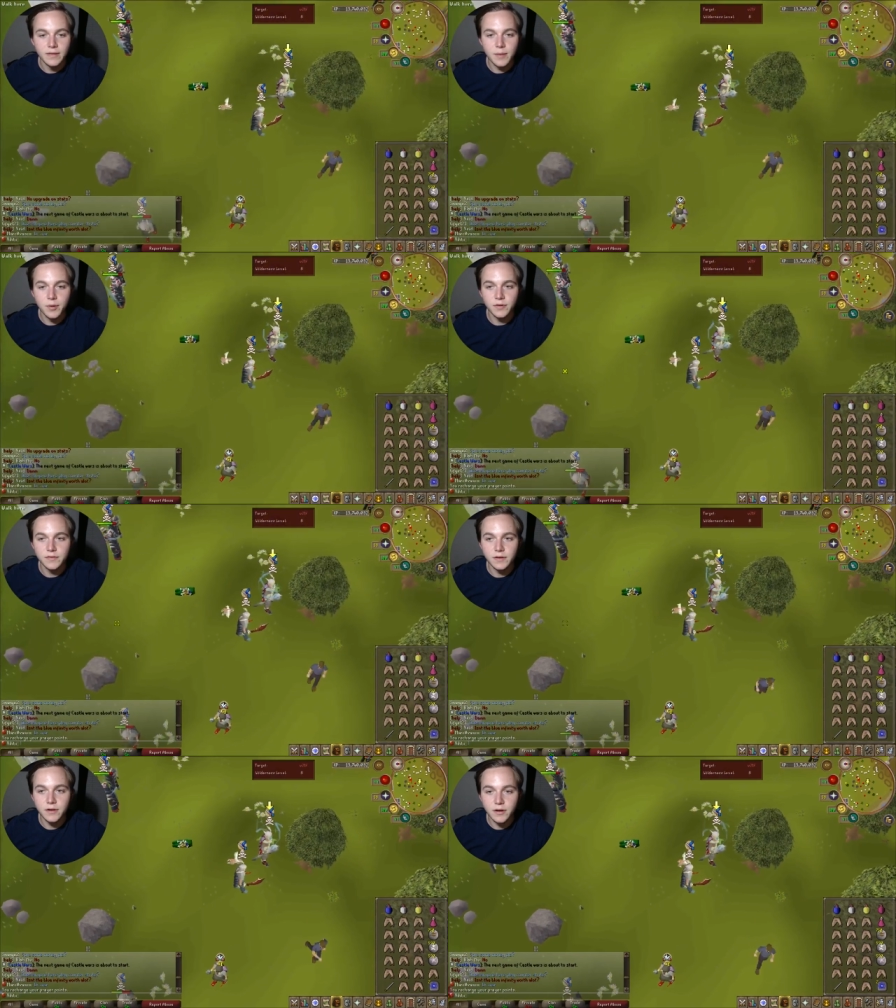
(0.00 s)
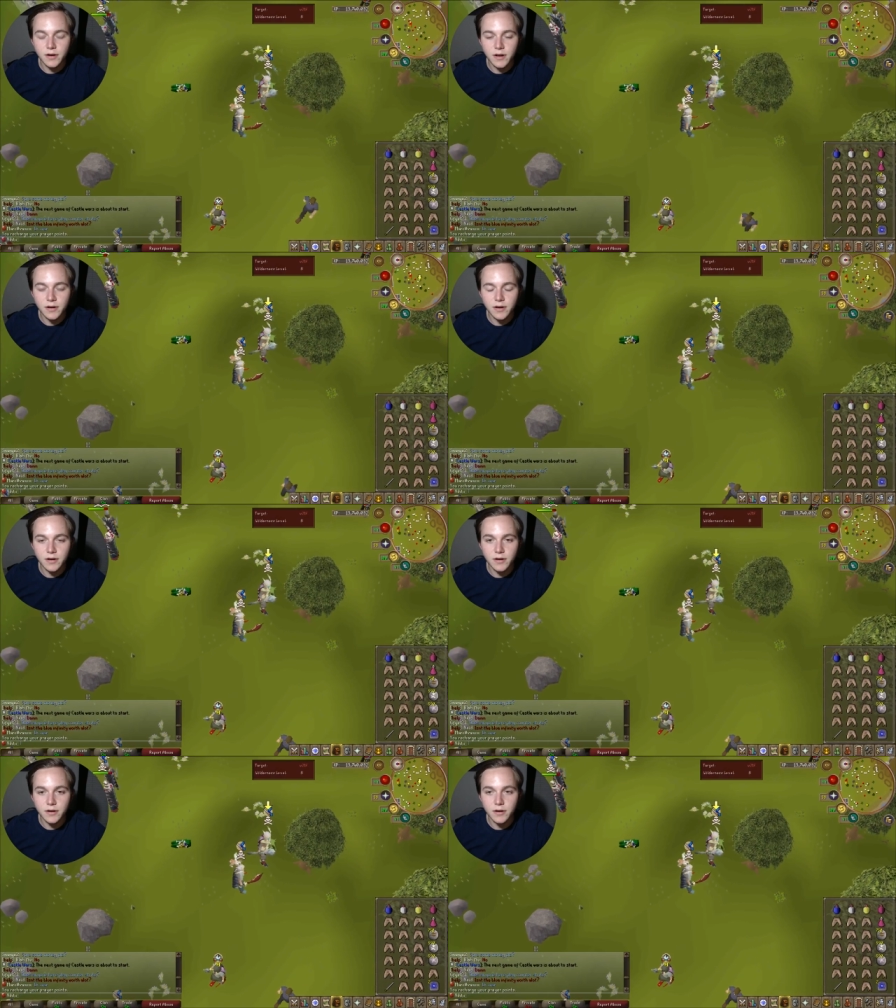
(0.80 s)
That person, no, no, no,
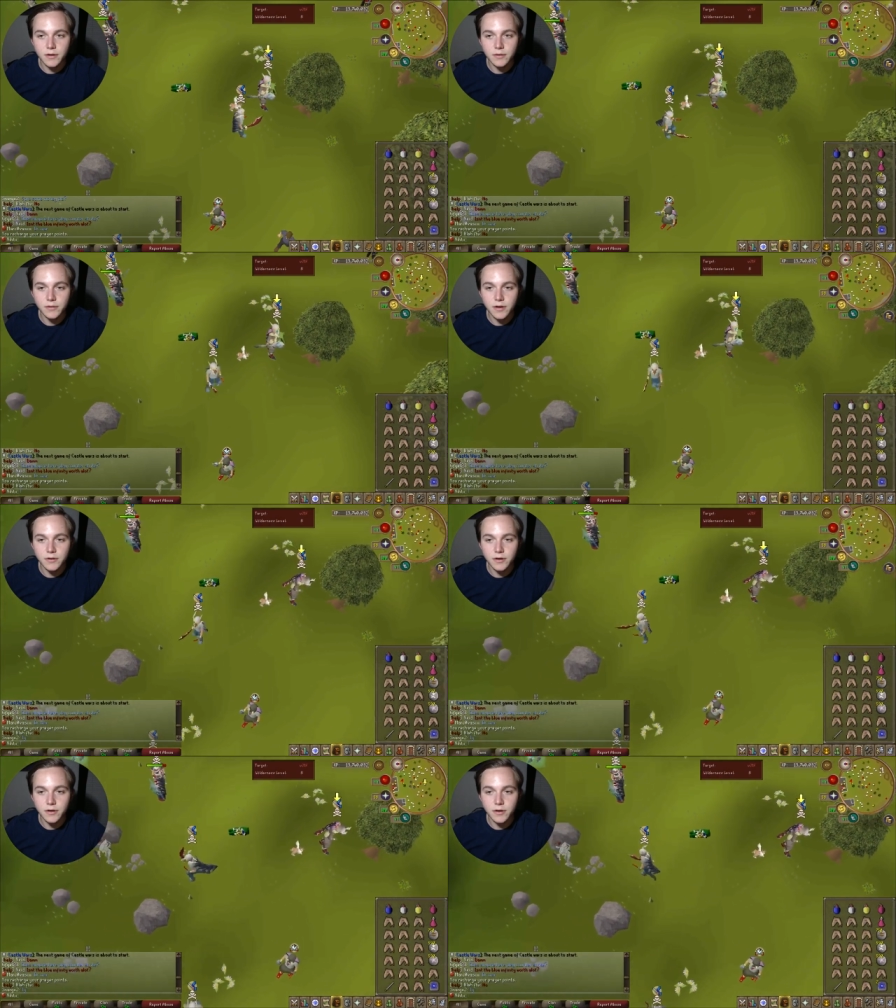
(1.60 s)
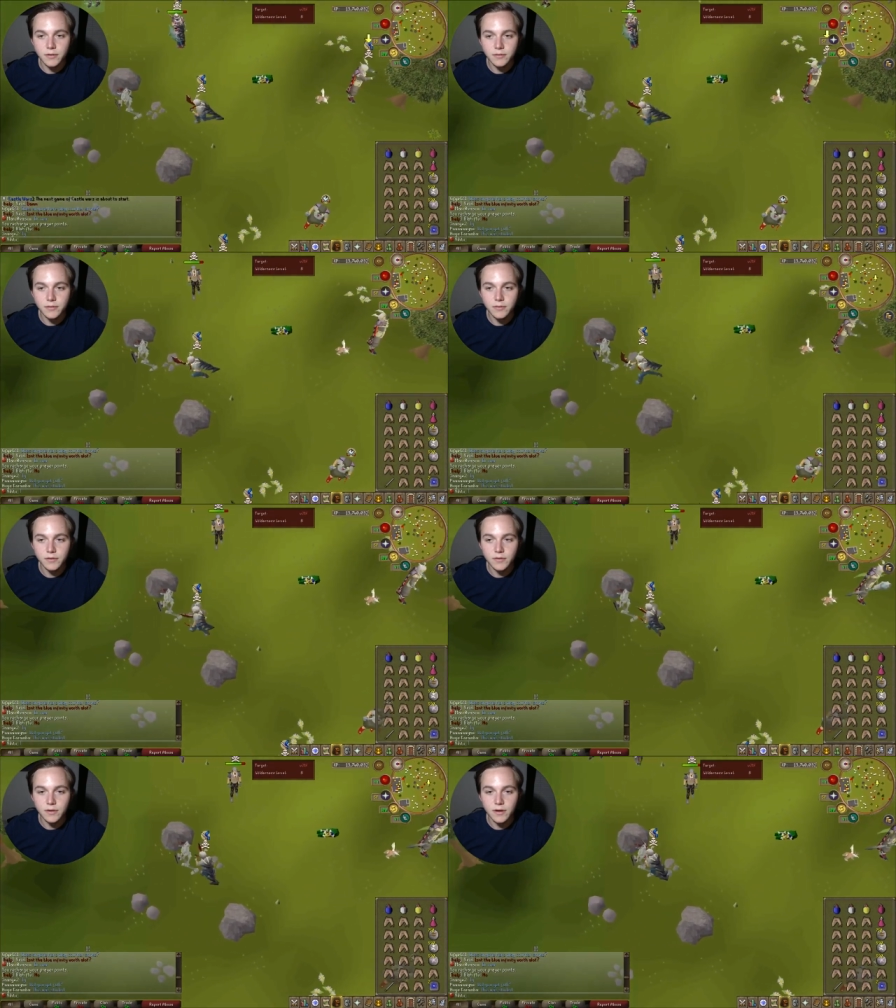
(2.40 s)
no, no, no, no, no.
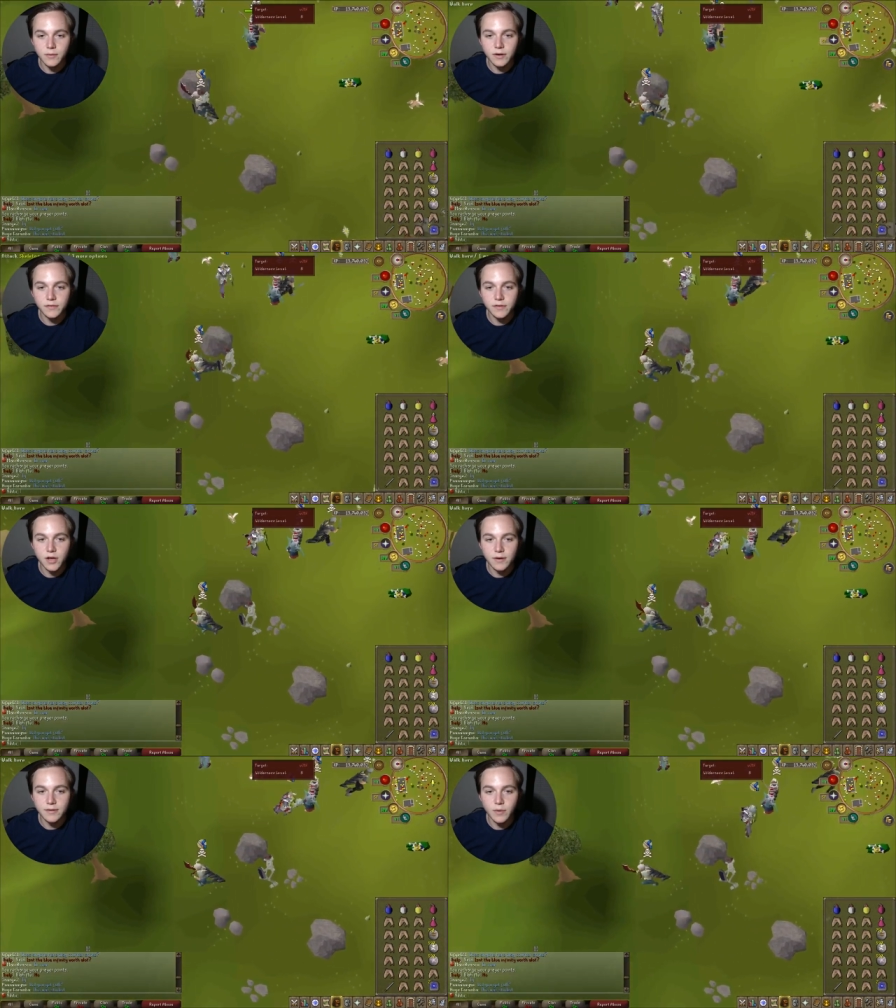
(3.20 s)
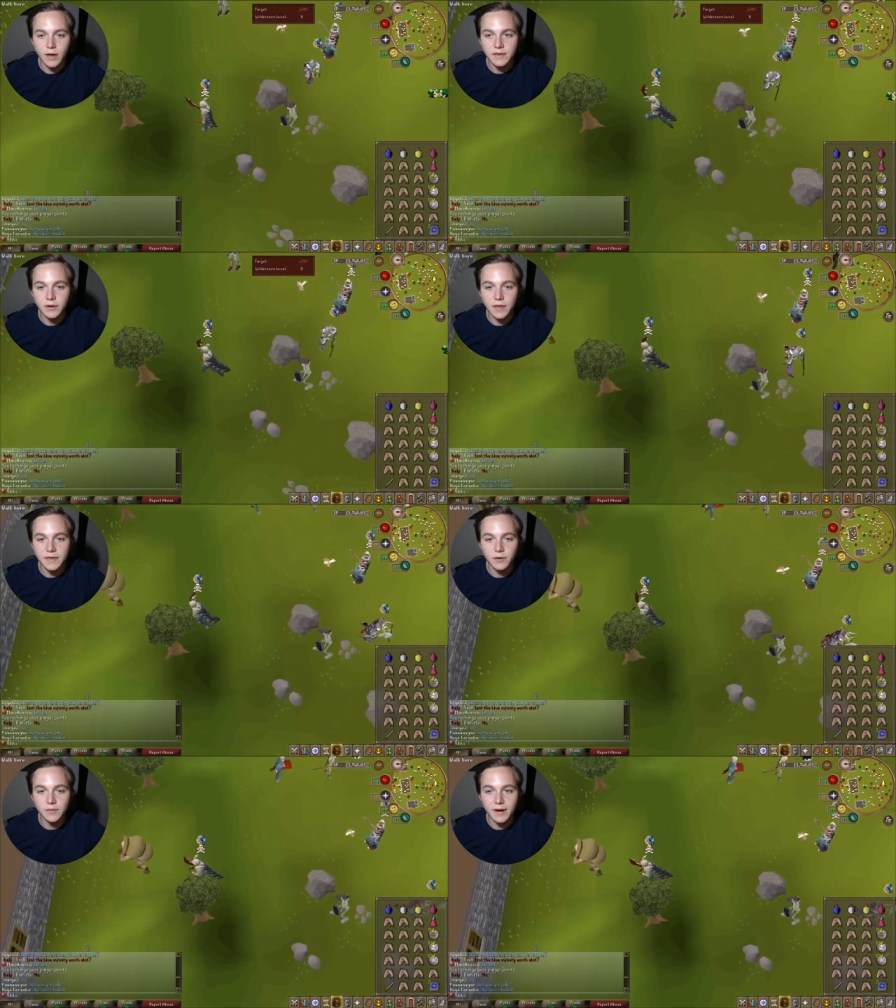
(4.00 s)
What's going on? Where is he going? I think he, I
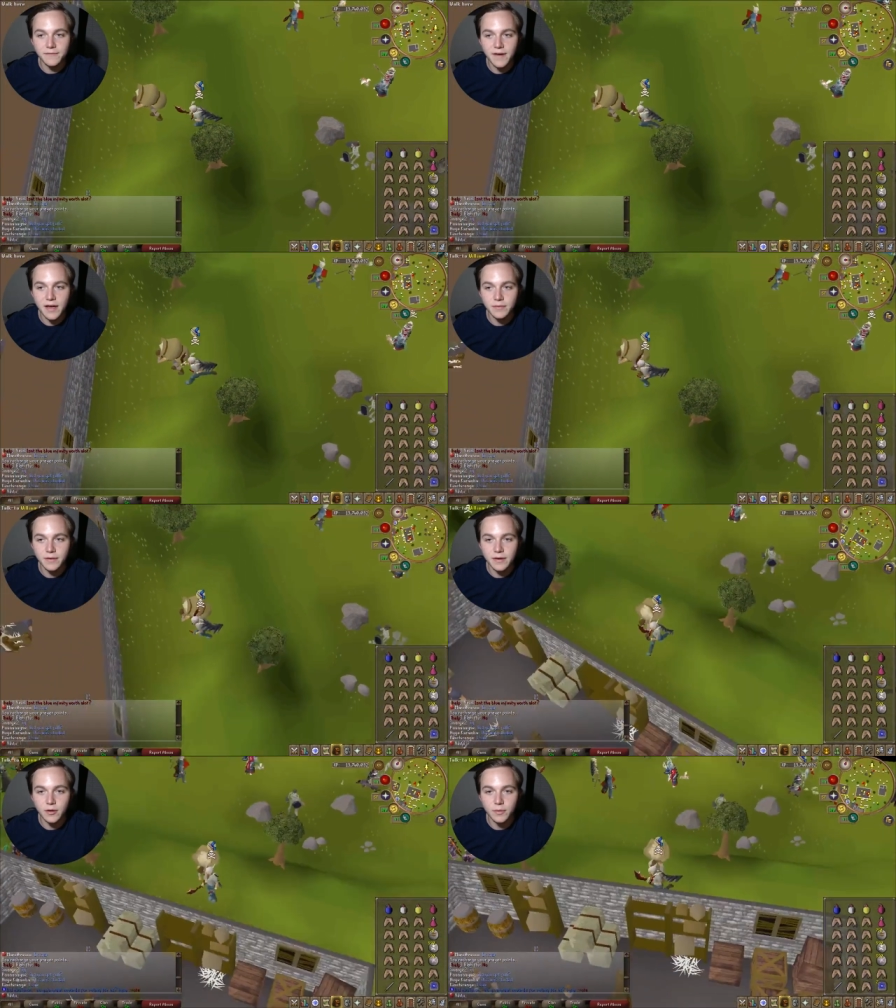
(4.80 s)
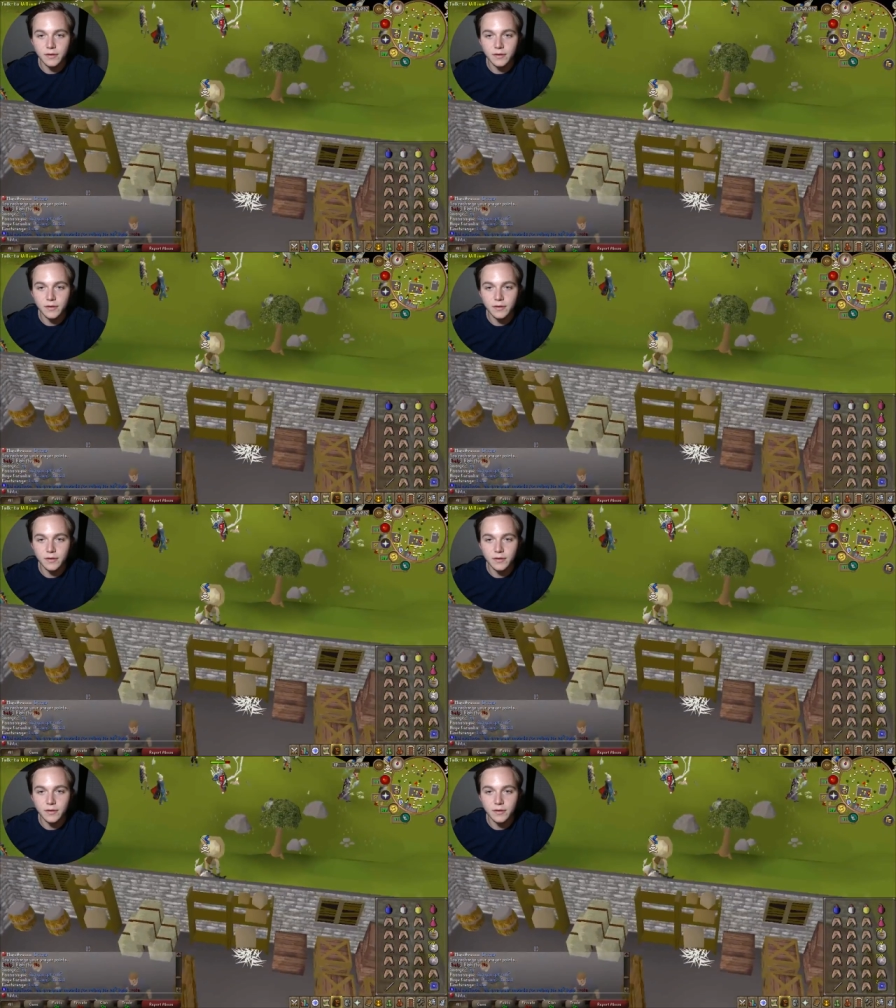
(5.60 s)
think he was about to fight, kill